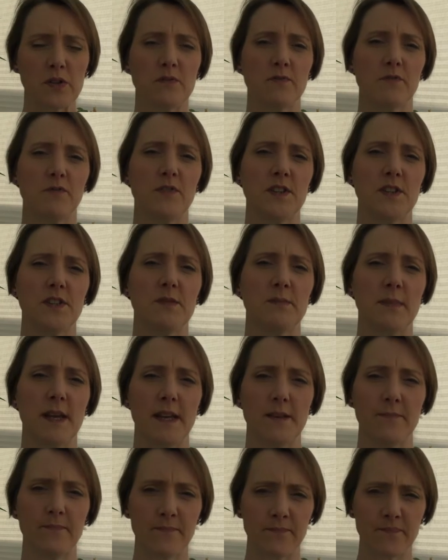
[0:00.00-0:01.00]

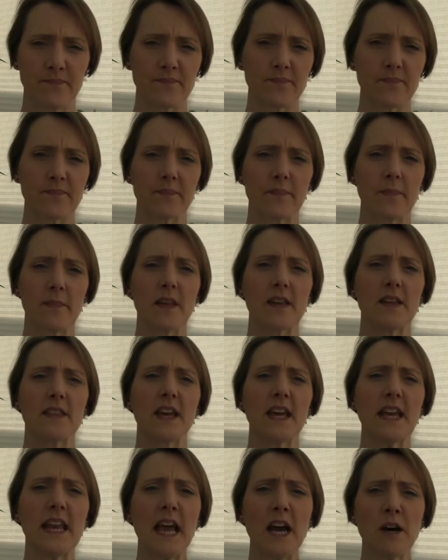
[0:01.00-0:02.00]
vitamin
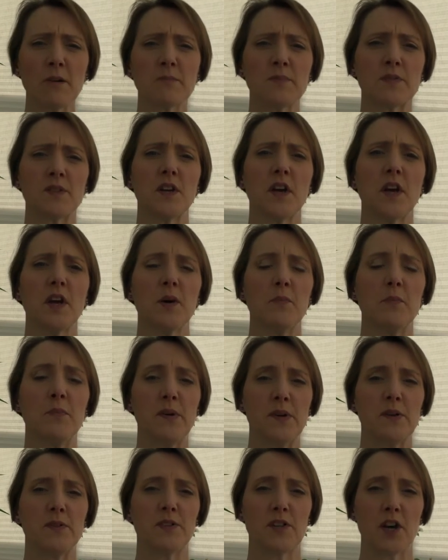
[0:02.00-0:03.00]
that helps
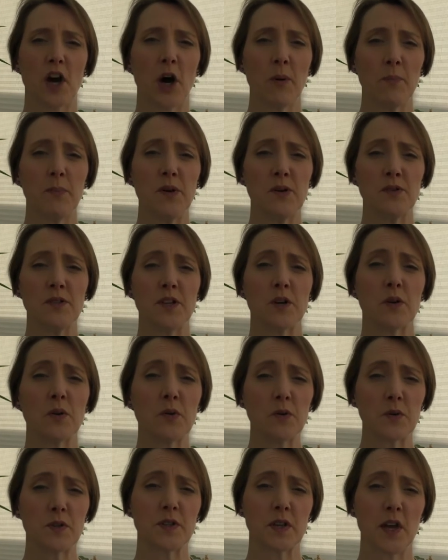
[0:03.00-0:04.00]
boost our mood, and it
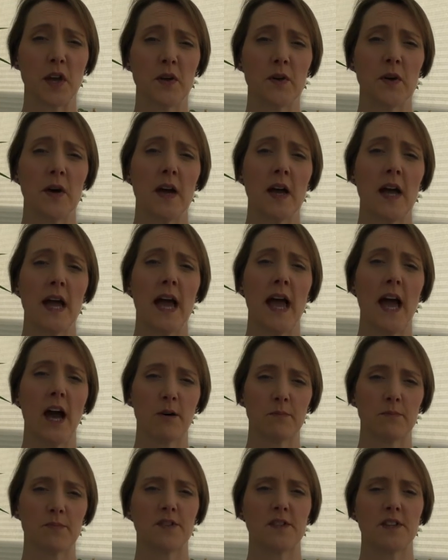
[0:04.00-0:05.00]
also
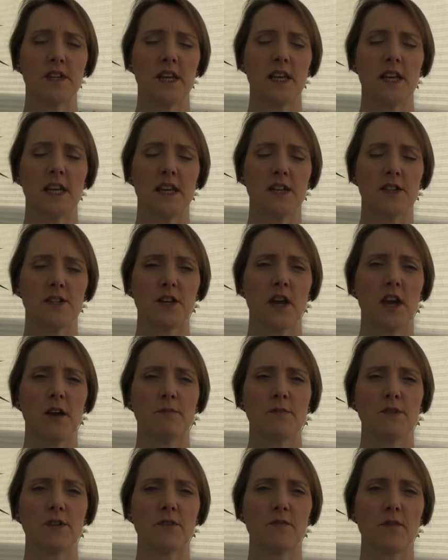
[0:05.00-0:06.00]
helps in
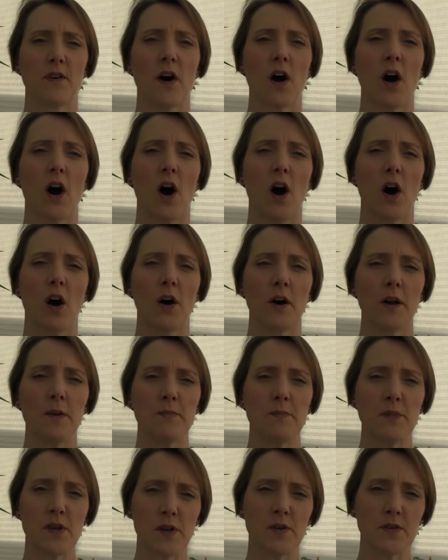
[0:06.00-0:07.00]
terms of our
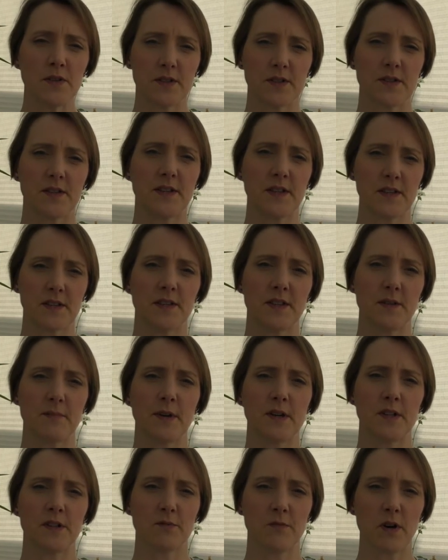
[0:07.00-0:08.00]
immune system
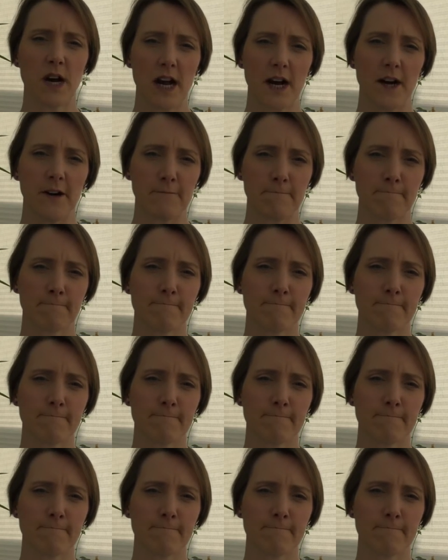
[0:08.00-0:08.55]
as well.